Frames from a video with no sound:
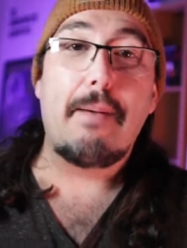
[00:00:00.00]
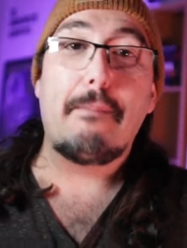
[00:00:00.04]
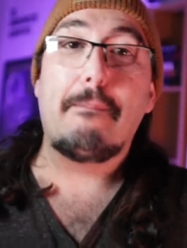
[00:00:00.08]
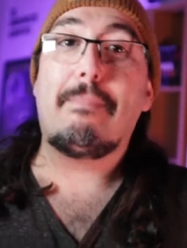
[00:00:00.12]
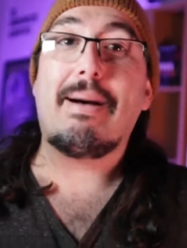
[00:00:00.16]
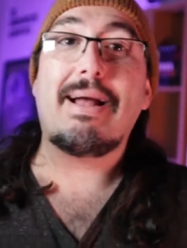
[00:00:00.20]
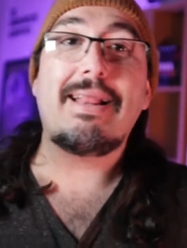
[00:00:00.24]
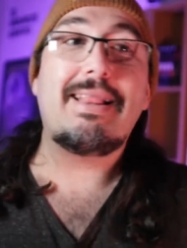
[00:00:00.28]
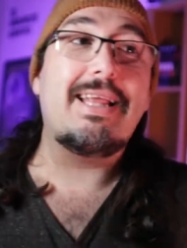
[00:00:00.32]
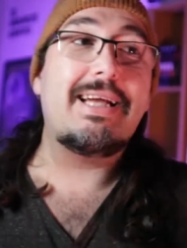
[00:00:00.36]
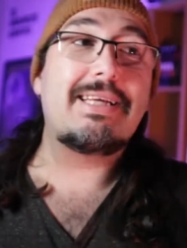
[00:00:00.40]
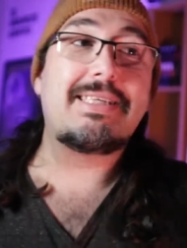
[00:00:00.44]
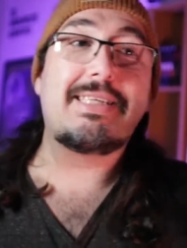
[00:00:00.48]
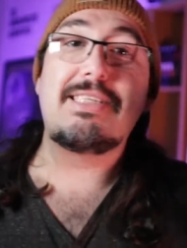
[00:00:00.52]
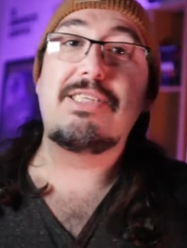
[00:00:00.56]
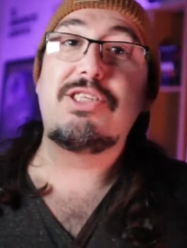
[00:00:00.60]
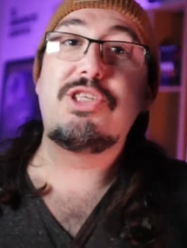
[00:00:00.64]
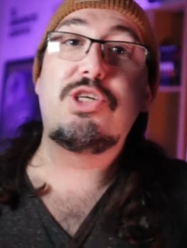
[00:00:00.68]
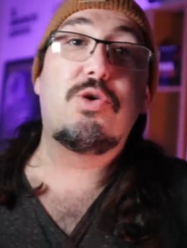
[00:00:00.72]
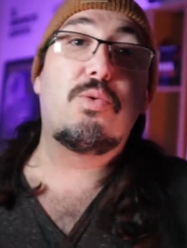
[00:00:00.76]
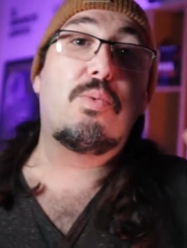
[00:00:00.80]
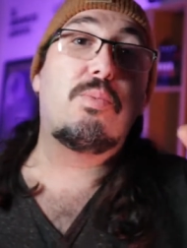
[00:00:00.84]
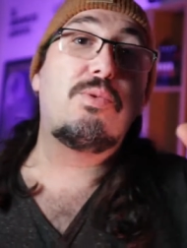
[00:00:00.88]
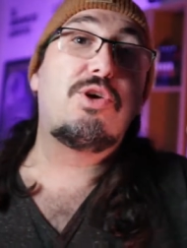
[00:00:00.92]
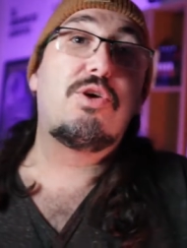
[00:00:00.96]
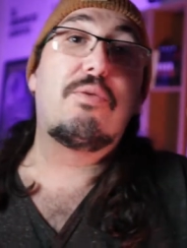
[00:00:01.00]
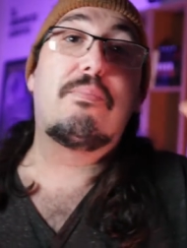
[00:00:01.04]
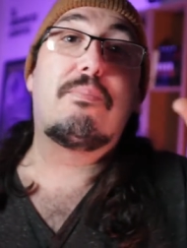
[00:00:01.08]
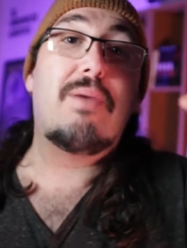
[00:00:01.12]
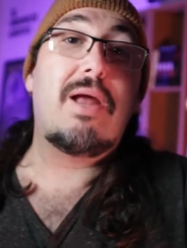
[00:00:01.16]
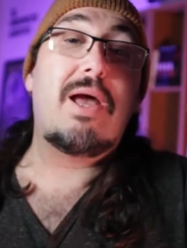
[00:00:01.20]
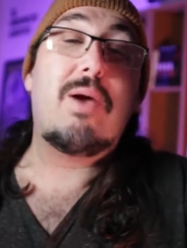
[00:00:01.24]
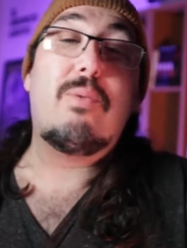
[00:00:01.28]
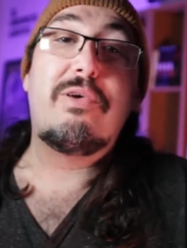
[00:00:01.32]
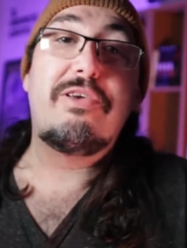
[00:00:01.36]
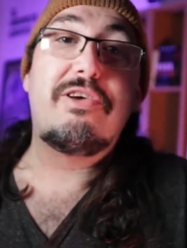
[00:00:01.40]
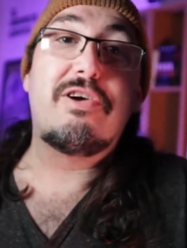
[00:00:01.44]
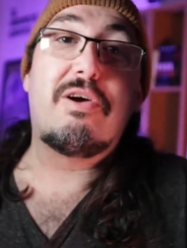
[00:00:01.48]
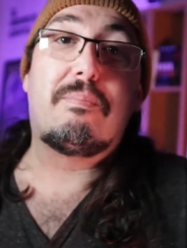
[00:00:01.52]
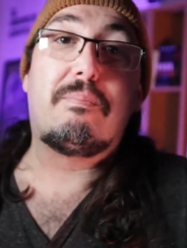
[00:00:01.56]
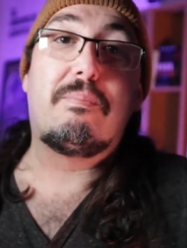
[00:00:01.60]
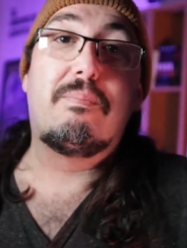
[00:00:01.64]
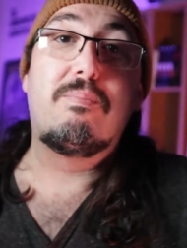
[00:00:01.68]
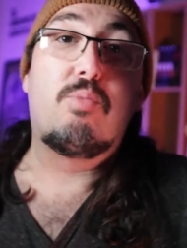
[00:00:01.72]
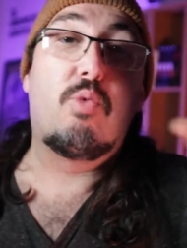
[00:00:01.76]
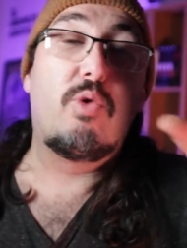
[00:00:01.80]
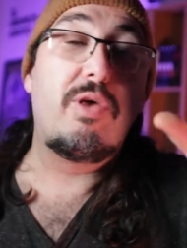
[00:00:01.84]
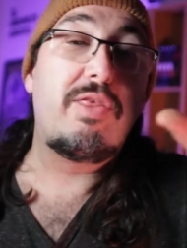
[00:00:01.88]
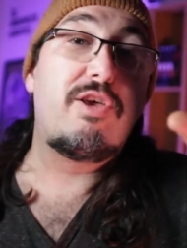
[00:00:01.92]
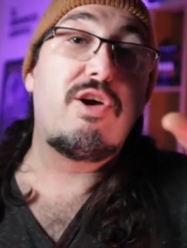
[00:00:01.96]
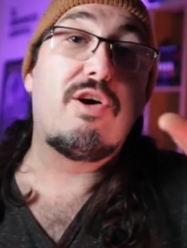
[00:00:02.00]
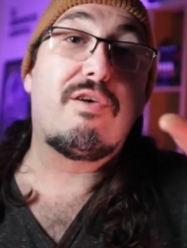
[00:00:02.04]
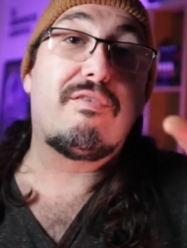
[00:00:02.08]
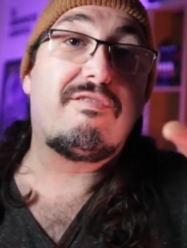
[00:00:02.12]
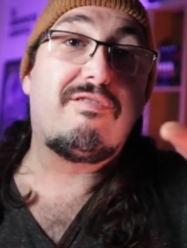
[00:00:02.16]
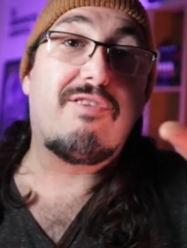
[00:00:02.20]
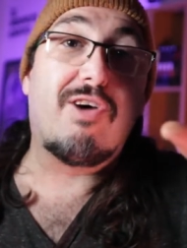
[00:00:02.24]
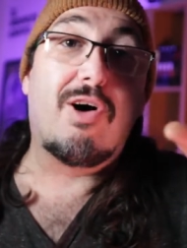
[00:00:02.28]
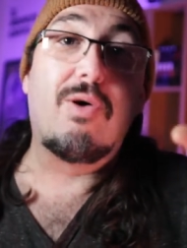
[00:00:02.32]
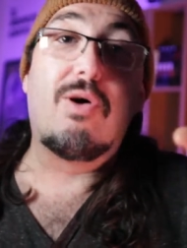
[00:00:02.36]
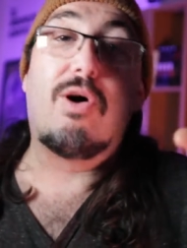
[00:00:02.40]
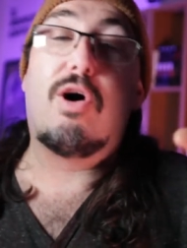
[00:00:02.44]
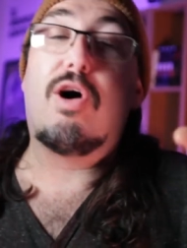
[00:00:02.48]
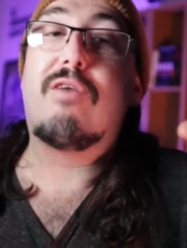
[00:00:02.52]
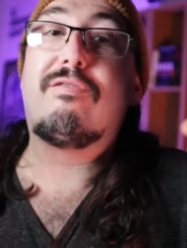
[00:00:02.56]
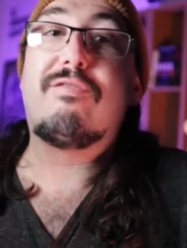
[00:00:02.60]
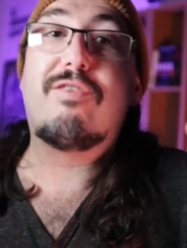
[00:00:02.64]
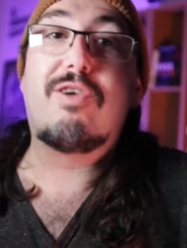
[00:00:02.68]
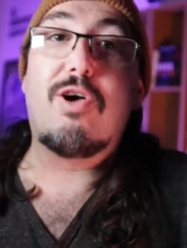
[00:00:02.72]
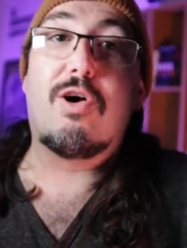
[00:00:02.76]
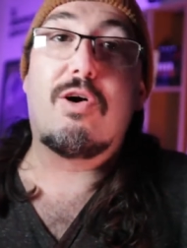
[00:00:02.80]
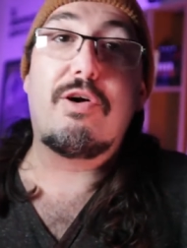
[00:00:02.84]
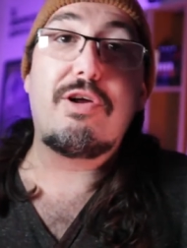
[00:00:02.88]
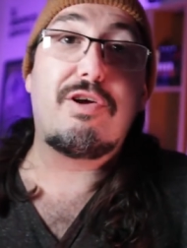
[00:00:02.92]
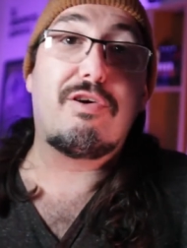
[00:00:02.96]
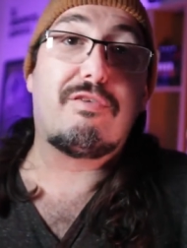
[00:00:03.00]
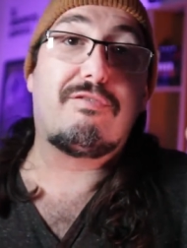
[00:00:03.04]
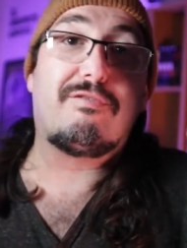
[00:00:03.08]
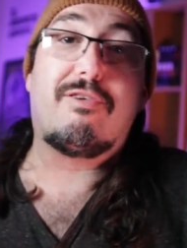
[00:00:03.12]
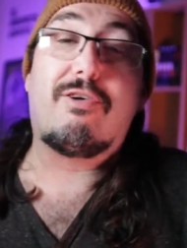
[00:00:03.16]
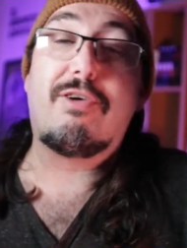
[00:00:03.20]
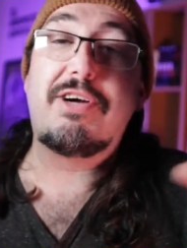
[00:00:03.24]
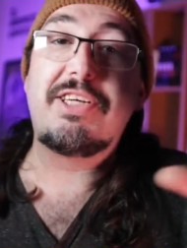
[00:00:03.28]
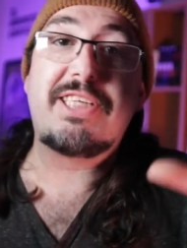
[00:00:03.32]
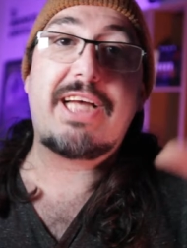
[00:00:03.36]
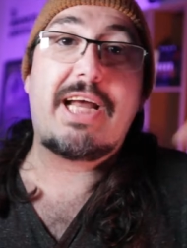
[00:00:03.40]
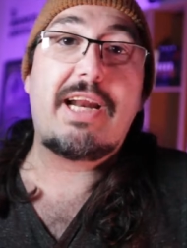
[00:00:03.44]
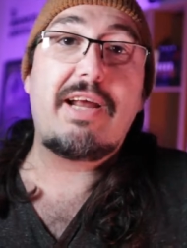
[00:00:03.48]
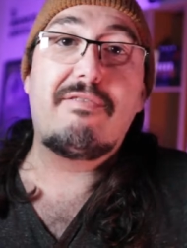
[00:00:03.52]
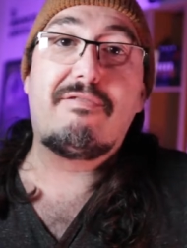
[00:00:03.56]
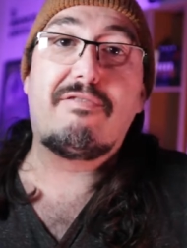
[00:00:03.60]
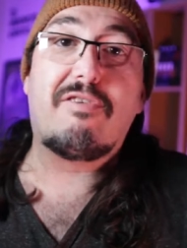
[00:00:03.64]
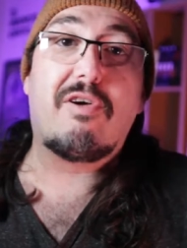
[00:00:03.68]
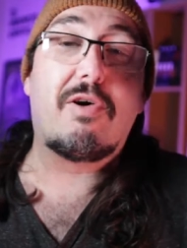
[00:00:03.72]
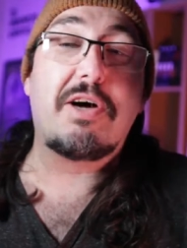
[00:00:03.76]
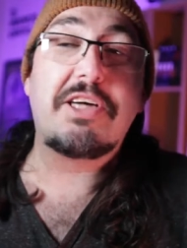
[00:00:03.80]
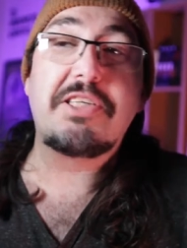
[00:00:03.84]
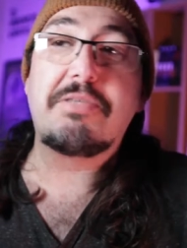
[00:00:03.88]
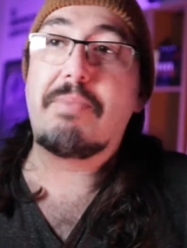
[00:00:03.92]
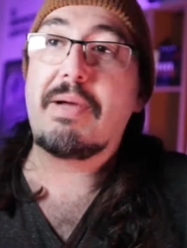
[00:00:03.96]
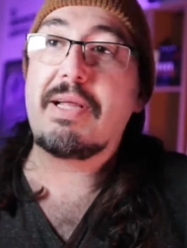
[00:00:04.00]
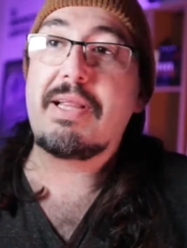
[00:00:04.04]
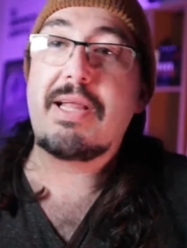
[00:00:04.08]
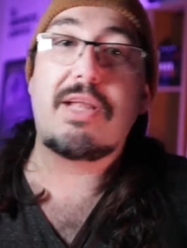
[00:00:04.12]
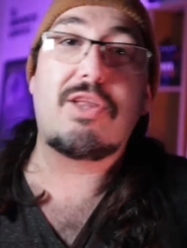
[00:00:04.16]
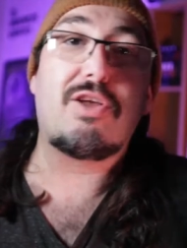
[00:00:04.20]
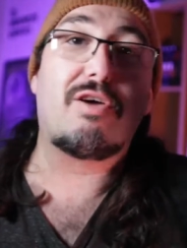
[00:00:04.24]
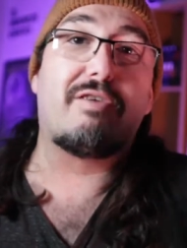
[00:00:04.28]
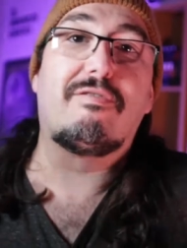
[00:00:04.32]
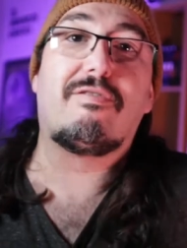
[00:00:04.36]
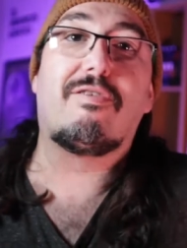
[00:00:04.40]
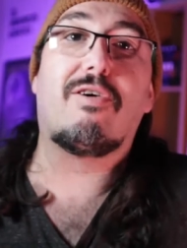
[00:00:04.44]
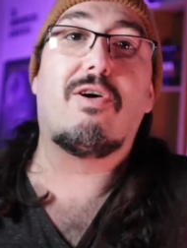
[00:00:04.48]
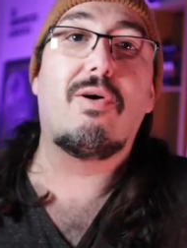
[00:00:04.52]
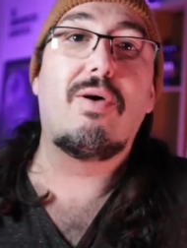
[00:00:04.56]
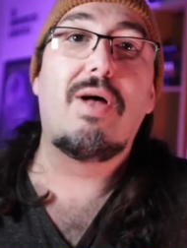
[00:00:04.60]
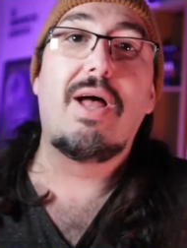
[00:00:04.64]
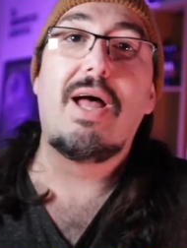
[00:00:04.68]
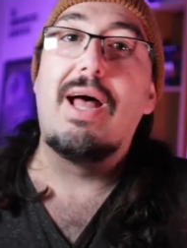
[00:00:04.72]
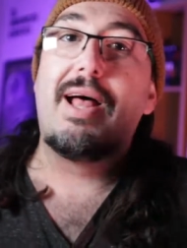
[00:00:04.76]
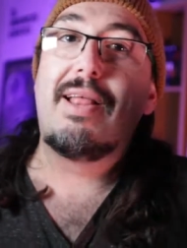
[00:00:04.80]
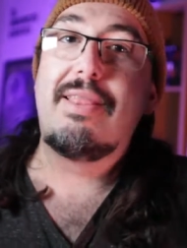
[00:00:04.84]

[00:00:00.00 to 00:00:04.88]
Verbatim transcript: but this is you you play with your with your phone. Of course, your phone is any phone, spectator phone.